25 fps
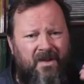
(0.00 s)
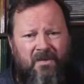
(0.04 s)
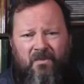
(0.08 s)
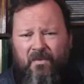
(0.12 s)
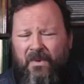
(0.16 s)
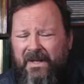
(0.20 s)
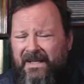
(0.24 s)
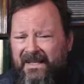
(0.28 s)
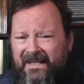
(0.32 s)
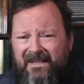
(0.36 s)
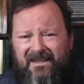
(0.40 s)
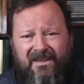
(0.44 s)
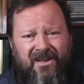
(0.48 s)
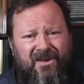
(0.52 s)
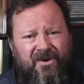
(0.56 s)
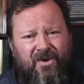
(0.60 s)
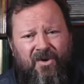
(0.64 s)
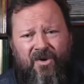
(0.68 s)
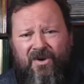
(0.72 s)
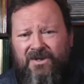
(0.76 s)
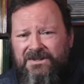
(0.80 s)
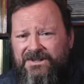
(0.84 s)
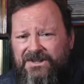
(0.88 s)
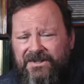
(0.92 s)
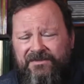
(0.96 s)
within the
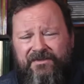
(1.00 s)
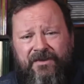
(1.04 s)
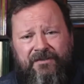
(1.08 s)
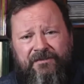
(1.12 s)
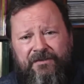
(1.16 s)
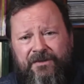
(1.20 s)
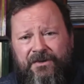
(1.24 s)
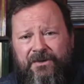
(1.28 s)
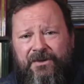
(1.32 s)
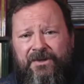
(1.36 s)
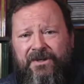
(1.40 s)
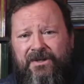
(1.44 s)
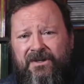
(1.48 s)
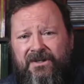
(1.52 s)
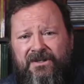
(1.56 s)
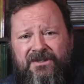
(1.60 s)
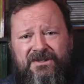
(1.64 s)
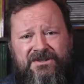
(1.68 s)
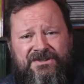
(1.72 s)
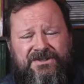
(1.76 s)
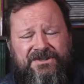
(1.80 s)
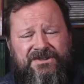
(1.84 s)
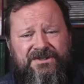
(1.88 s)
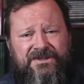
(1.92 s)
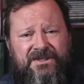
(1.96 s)
course of a few
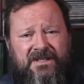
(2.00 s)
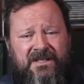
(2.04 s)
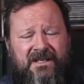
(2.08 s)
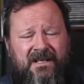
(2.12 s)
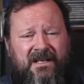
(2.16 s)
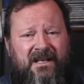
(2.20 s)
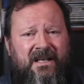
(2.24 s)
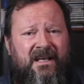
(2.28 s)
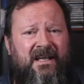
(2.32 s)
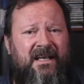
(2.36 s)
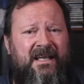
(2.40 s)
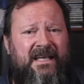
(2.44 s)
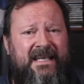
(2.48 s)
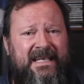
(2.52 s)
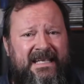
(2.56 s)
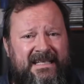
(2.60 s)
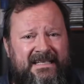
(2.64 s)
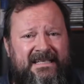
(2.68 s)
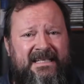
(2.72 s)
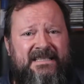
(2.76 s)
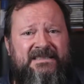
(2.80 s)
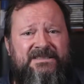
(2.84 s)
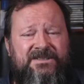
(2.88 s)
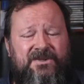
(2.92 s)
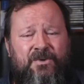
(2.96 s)
years,
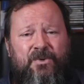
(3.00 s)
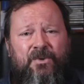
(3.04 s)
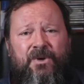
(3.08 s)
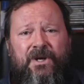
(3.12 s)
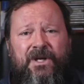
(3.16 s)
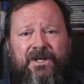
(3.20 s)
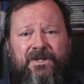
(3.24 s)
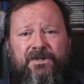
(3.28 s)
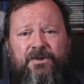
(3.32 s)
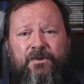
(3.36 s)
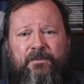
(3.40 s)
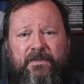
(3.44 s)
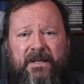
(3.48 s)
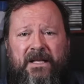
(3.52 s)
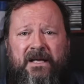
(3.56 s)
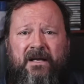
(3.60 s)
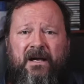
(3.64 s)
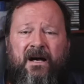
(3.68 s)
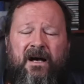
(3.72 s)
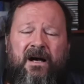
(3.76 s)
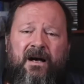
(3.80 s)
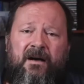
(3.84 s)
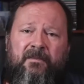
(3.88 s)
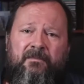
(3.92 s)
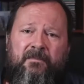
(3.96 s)
it is going to
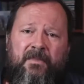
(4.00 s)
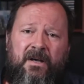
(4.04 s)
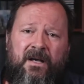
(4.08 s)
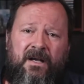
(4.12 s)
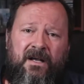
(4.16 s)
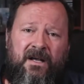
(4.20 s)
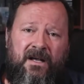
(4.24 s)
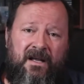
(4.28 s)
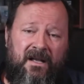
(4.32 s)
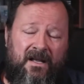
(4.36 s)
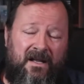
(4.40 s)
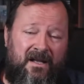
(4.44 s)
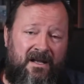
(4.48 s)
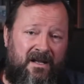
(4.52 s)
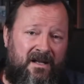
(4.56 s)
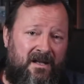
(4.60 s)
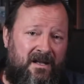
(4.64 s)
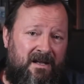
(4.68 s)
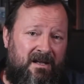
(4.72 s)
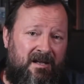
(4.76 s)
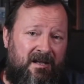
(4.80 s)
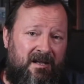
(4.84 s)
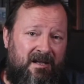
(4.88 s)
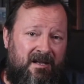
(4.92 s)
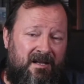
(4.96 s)
become
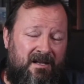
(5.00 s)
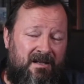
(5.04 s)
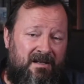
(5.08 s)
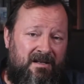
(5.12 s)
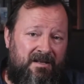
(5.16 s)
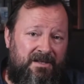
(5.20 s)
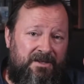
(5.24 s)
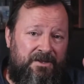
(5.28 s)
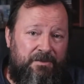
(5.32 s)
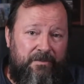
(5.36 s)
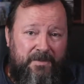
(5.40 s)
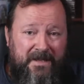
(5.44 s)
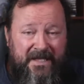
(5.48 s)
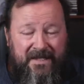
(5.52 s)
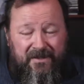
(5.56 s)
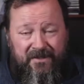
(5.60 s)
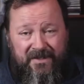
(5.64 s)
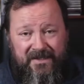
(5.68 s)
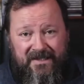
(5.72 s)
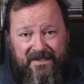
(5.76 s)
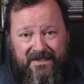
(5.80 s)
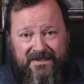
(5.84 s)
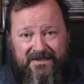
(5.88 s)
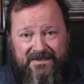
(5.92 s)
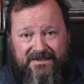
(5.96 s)

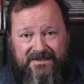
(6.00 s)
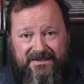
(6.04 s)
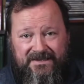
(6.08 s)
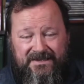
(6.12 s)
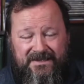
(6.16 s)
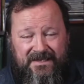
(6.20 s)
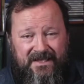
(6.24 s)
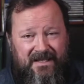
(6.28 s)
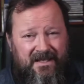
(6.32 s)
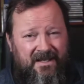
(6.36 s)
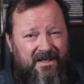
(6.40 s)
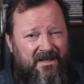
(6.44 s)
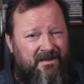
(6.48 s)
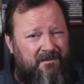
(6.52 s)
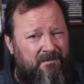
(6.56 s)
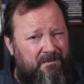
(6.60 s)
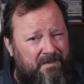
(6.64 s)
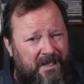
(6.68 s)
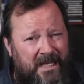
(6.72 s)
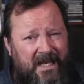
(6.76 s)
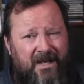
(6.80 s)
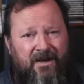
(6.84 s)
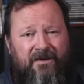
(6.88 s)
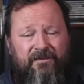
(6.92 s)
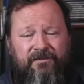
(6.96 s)
ubiquitous,
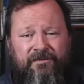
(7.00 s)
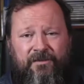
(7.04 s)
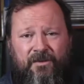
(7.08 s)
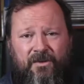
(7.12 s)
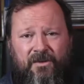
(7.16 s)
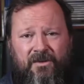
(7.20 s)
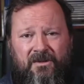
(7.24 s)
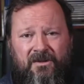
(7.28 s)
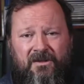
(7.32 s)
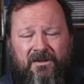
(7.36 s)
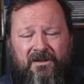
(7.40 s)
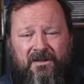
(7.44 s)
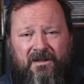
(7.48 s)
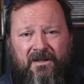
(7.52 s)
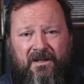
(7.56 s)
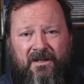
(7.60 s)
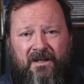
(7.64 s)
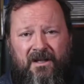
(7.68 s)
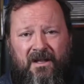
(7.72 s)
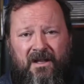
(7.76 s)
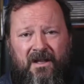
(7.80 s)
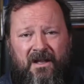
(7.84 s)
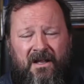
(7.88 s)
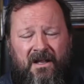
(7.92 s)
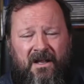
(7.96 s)
powerful,
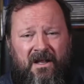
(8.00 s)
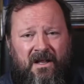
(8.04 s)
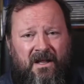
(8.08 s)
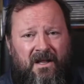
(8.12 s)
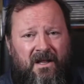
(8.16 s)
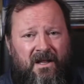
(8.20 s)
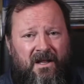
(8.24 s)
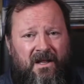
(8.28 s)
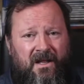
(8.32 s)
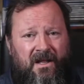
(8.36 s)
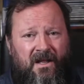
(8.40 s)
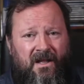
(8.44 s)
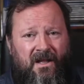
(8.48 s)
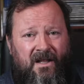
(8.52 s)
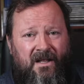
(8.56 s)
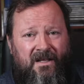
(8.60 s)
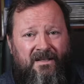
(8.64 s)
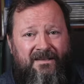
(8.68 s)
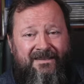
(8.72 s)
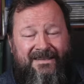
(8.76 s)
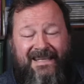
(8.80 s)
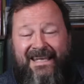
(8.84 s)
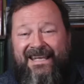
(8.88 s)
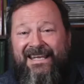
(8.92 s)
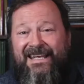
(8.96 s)

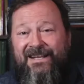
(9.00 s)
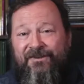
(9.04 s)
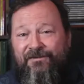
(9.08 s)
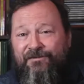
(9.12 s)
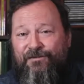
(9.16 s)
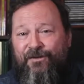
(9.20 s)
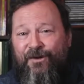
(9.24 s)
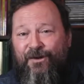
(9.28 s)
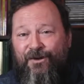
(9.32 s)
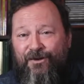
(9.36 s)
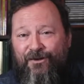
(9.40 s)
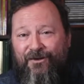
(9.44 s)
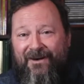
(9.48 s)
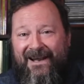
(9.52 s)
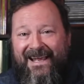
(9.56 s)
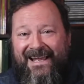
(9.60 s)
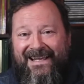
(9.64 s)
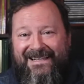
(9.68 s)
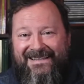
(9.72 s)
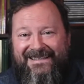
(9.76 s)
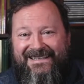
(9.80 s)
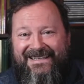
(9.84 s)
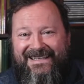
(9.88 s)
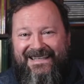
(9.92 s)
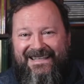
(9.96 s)
taken for
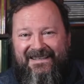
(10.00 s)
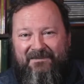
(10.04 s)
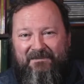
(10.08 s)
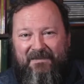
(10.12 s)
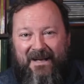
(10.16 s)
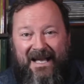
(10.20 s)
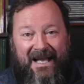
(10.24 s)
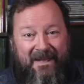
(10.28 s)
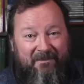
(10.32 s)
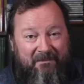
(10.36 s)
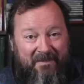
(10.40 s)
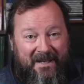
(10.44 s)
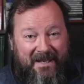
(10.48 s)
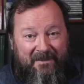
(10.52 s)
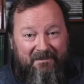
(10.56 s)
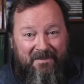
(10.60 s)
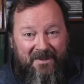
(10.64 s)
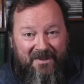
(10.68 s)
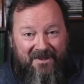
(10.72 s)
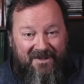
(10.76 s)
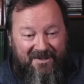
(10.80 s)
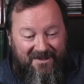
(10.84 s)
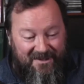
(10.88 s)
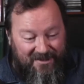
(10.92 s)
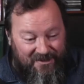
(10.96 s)
granted by
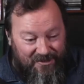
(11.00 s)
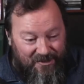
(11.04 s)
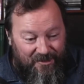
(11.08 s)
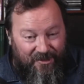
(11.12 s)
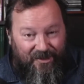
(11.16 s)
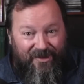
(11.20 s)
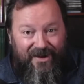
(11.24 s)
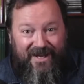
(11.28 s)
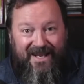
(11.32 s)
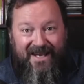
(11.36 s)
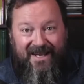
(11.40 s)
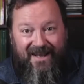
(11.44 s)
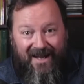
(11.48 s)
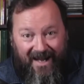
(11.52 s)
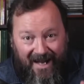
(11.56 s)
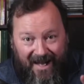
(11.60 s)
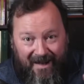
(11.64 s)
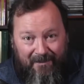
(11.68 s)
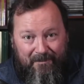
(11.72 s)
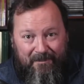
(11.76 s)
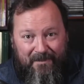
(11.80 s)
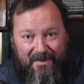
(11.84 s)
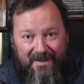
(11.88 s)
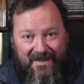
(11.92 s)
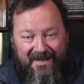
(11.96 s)
people growing
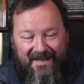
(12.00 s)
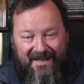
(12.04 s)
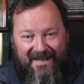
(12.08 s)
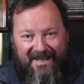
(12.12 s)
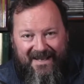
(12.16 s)
up